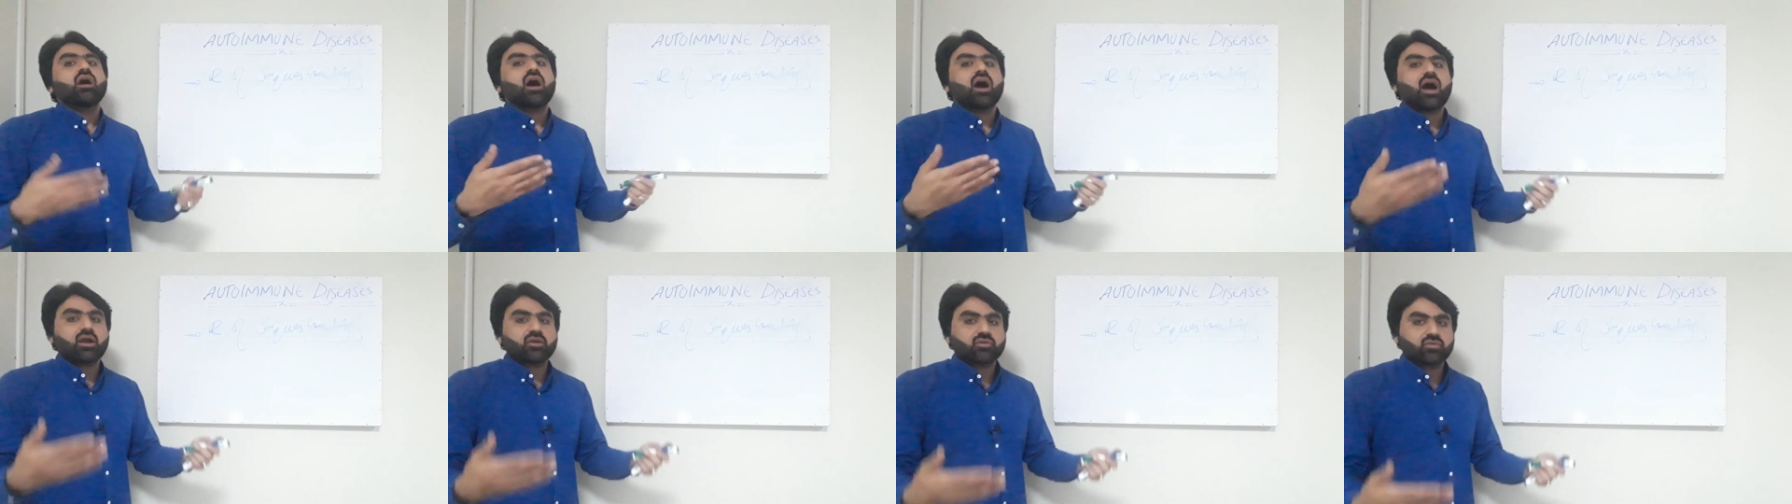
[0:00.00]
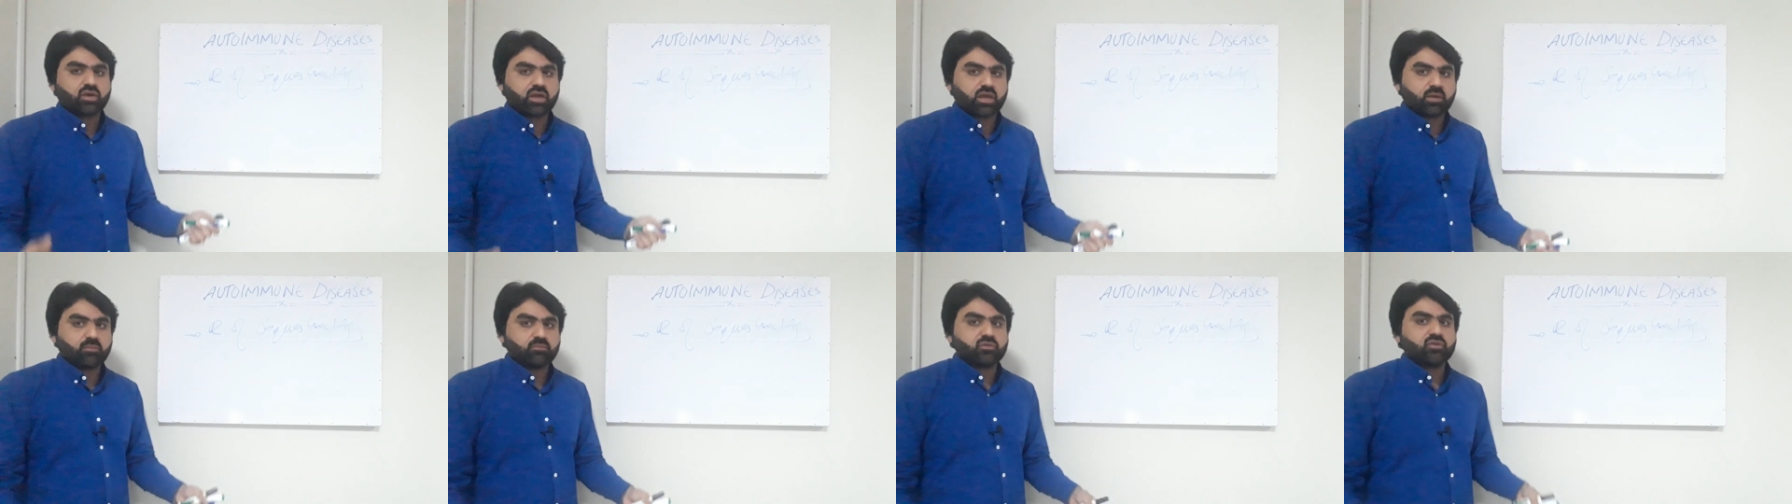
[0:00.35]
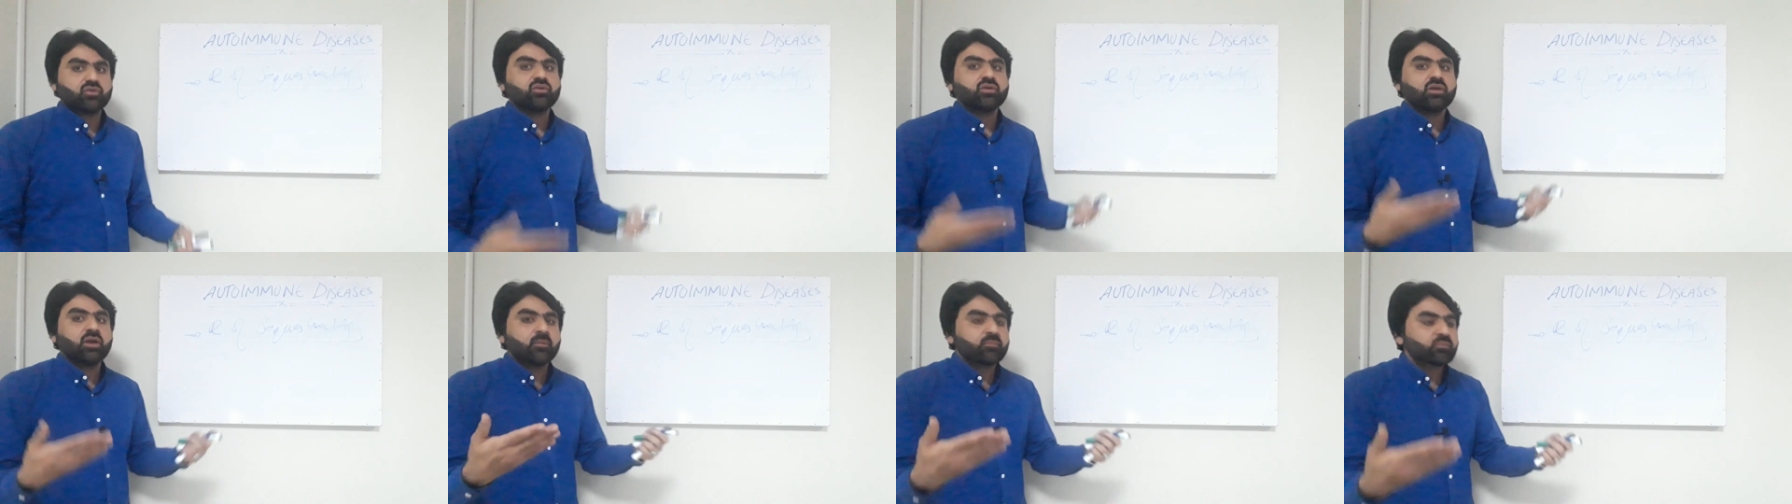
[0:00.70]

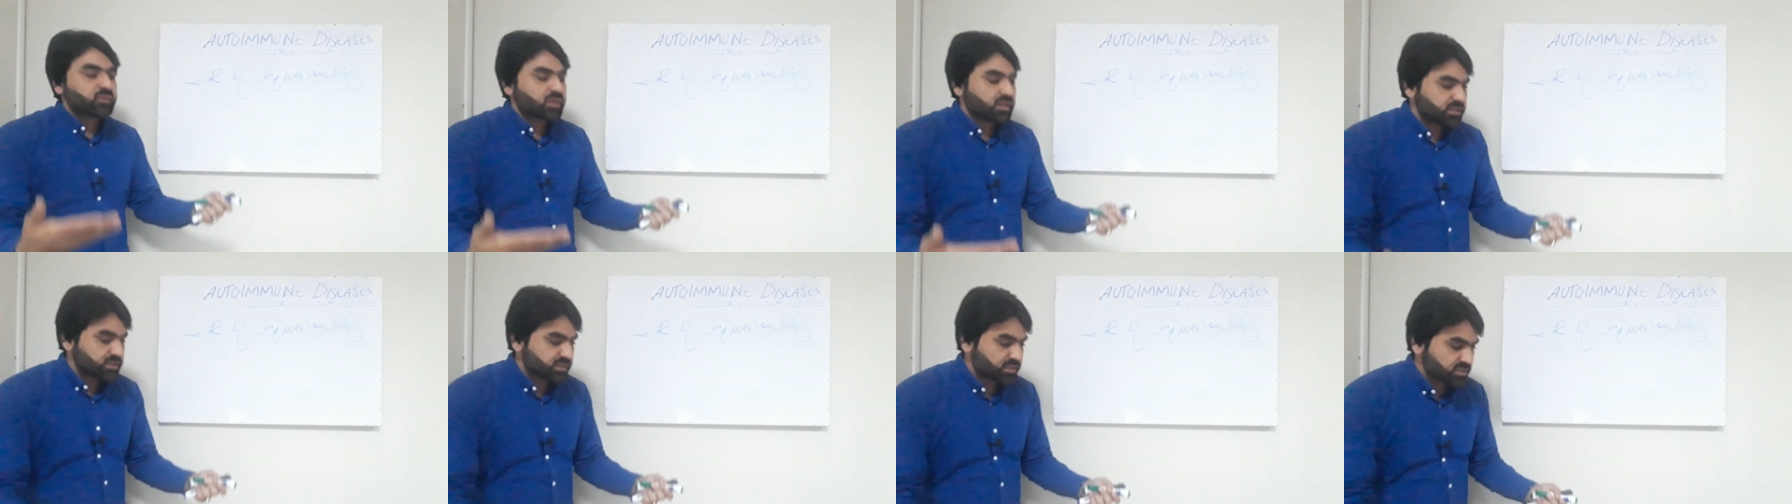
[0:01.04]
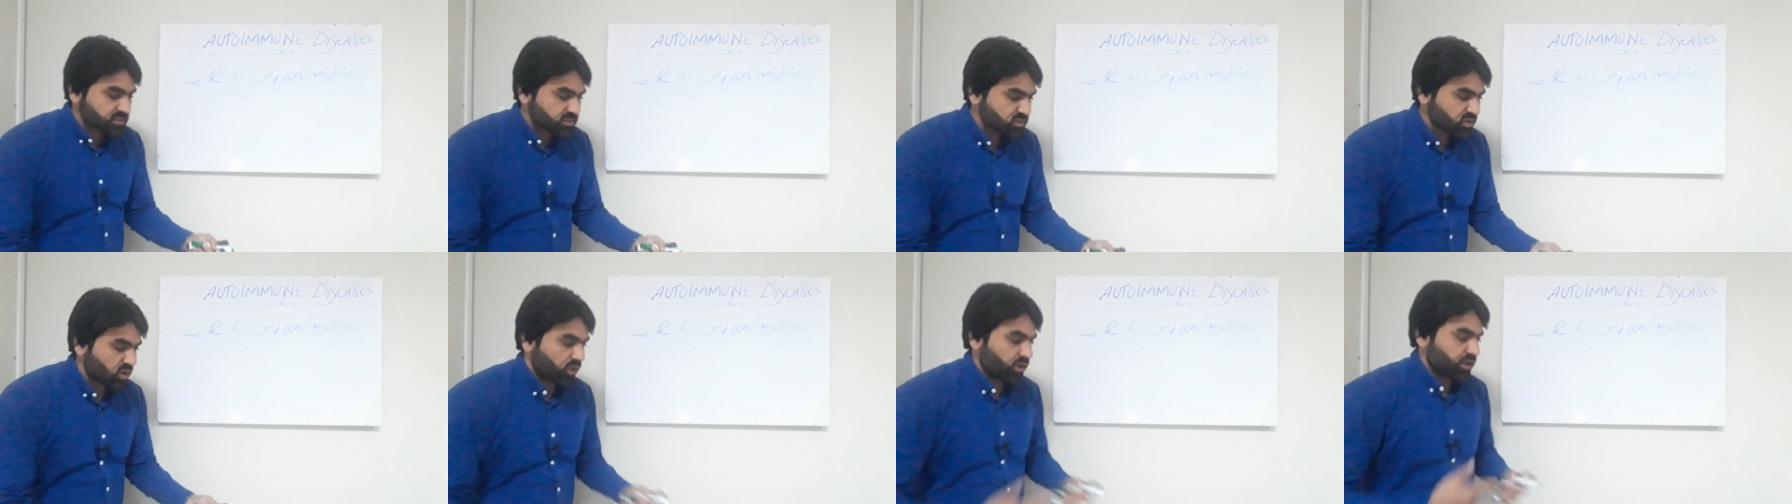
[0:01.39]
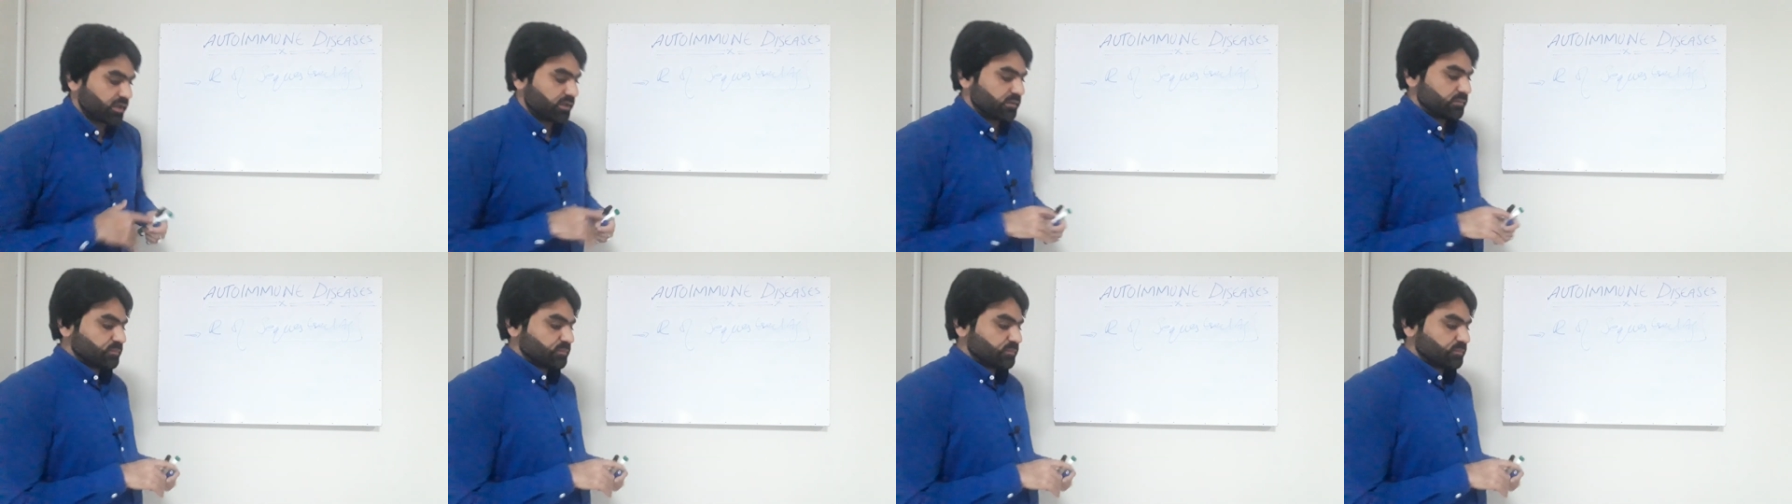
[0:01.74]
autoimmune disorder.